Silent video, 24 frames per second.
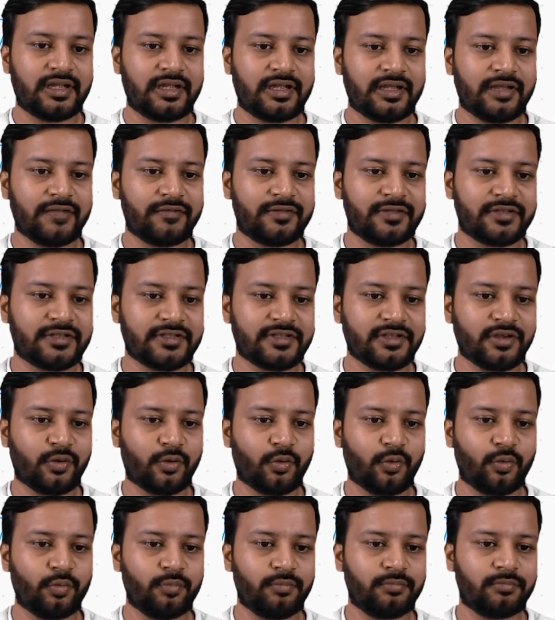if this is a
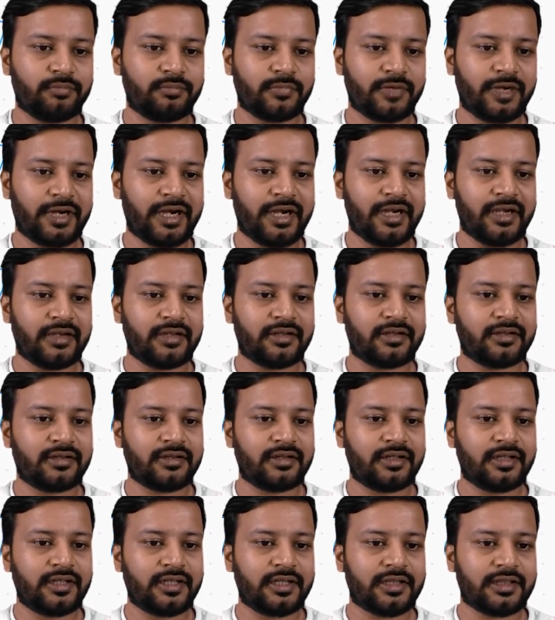room, right,
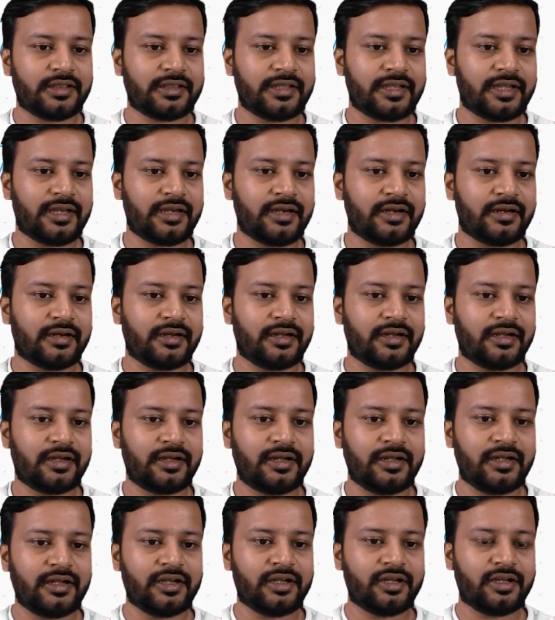then
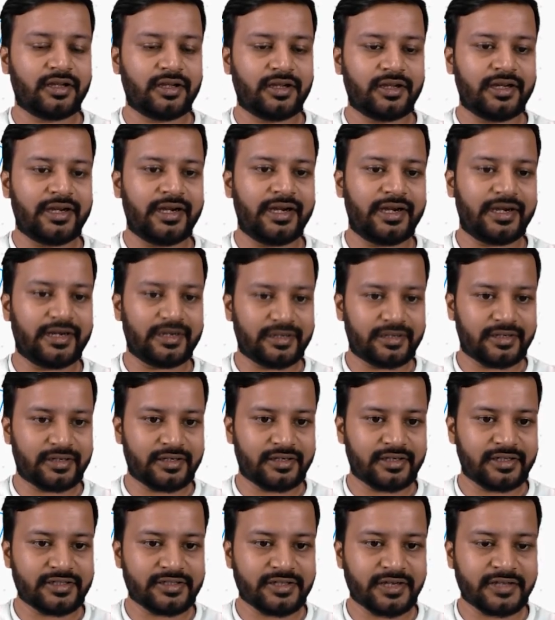it,
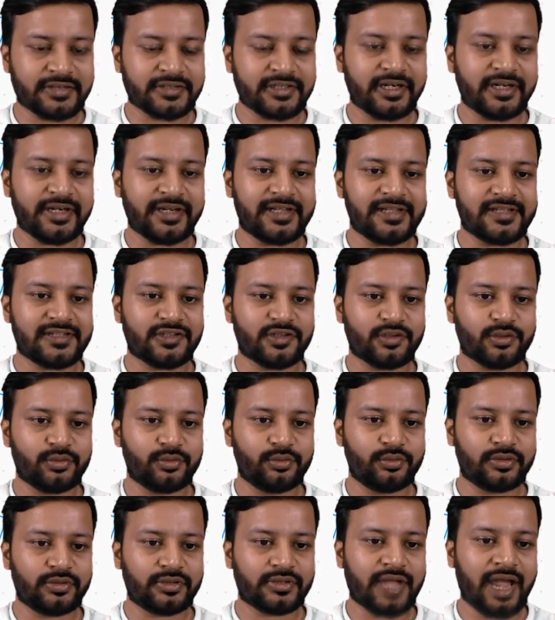the structure tells you
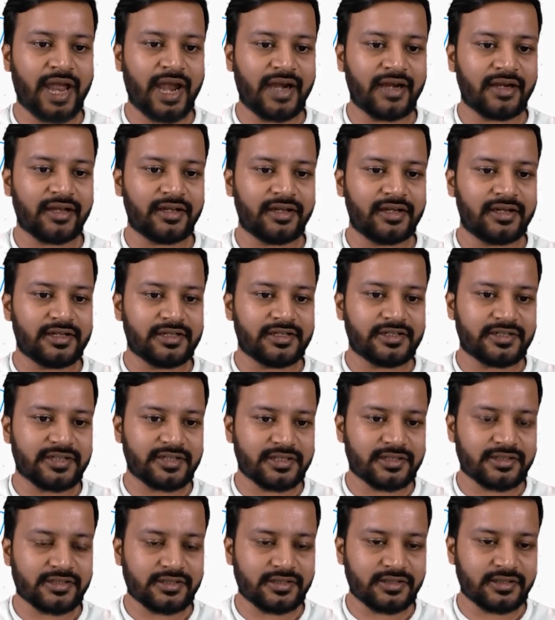that
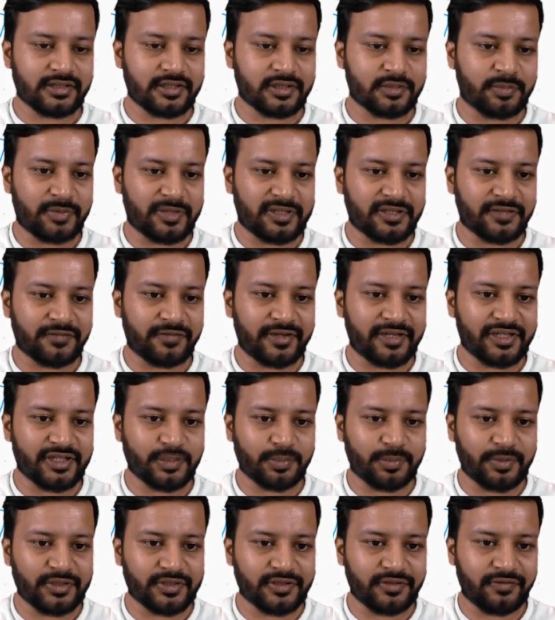just specify a
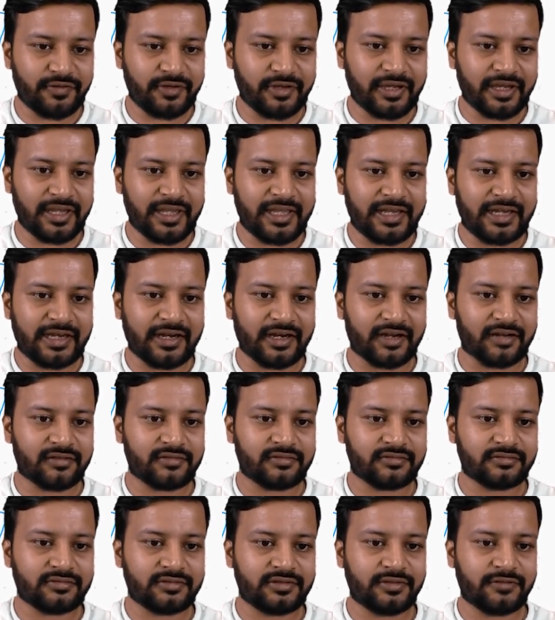specific area
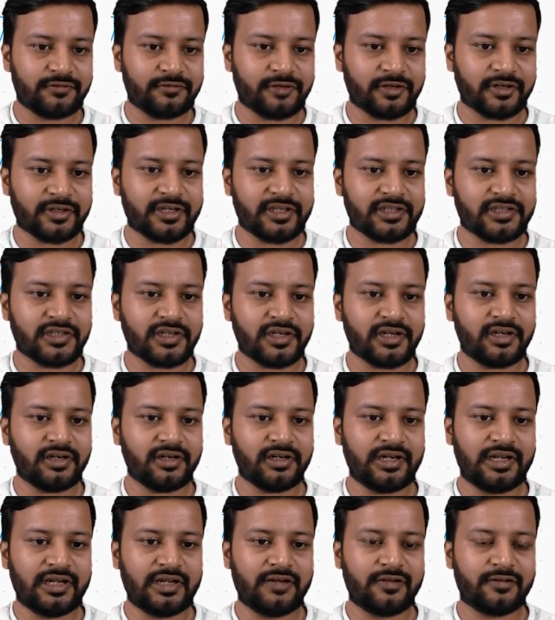for kitchen,
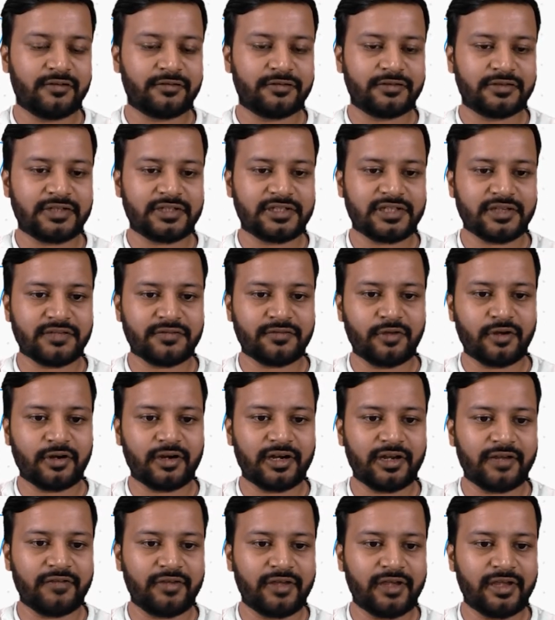this is for
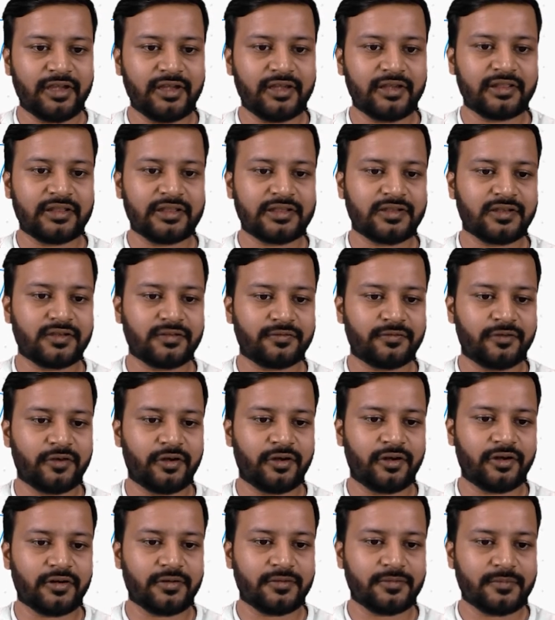living, this is
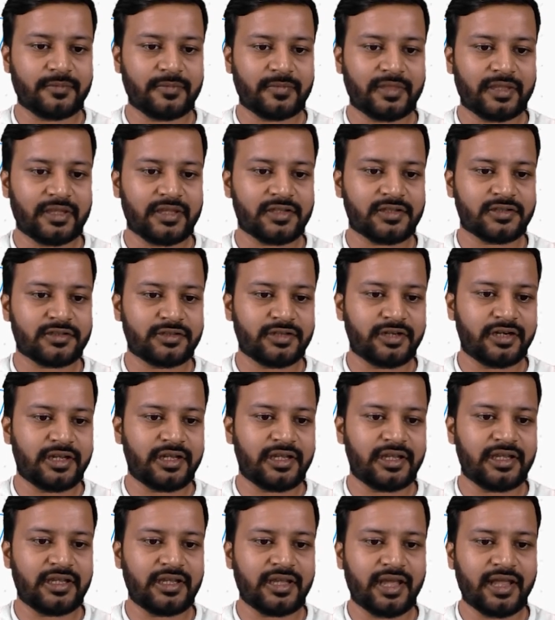for
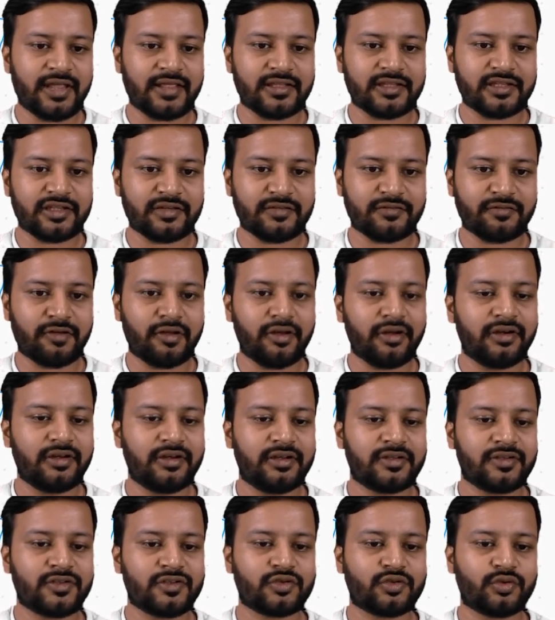study, and this is for
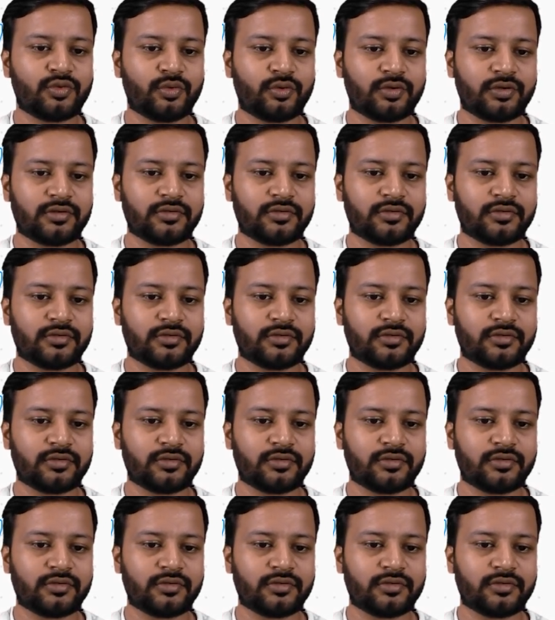store,